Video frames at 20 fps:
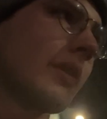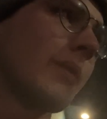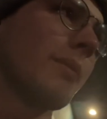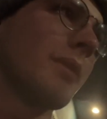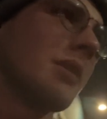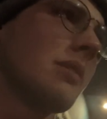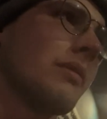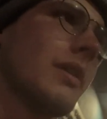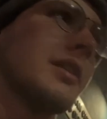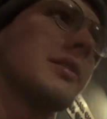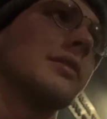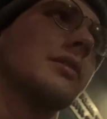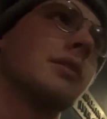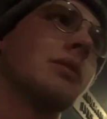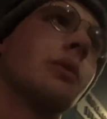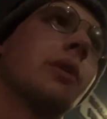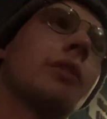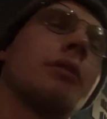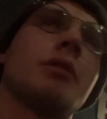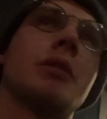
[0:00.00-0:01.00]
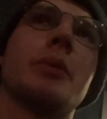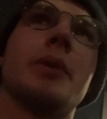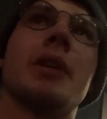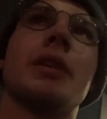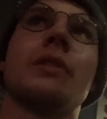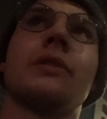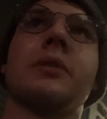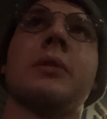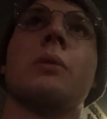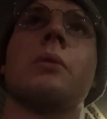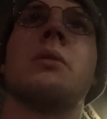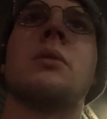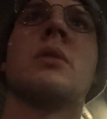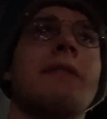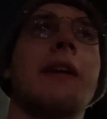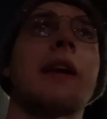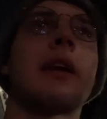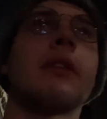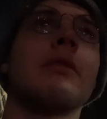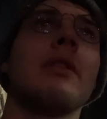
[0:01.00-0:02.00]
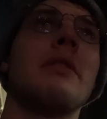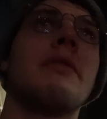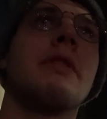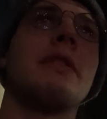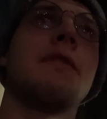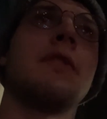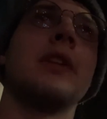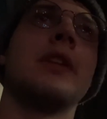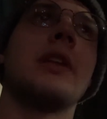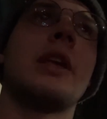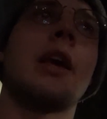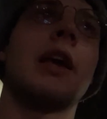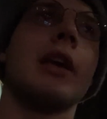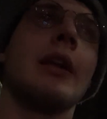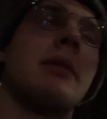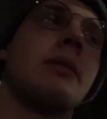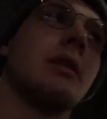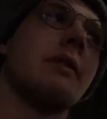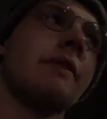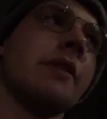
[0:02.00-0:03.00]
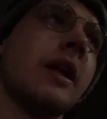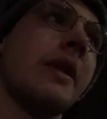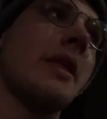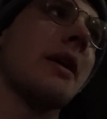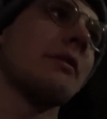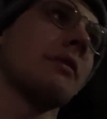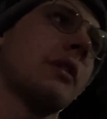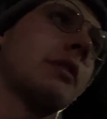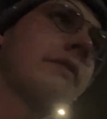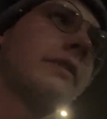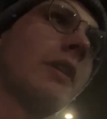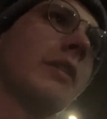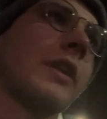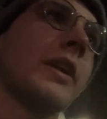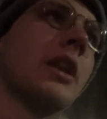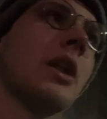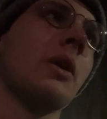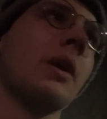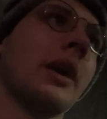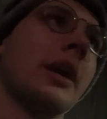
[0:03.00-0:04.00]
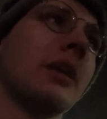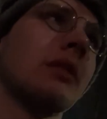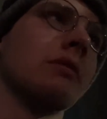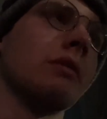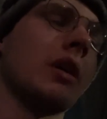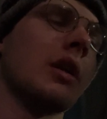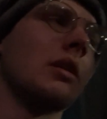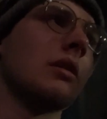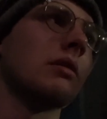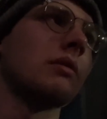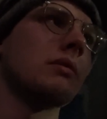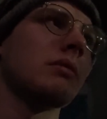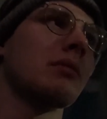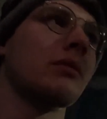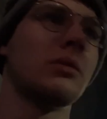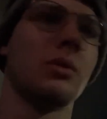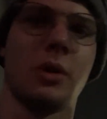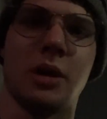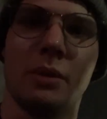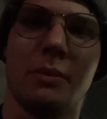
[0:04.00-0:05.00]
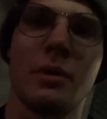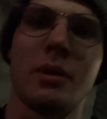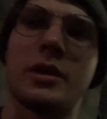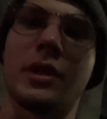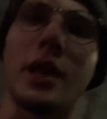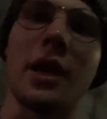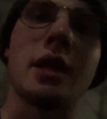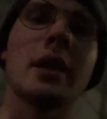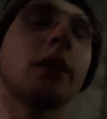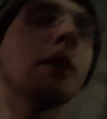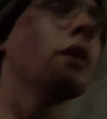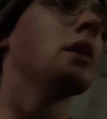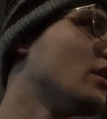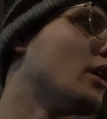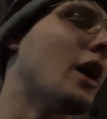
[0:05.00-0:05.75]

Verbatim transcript: I mean, the race is in, what, three weeks? So if I can run 15K, given how that run felt, I know I can run 21K.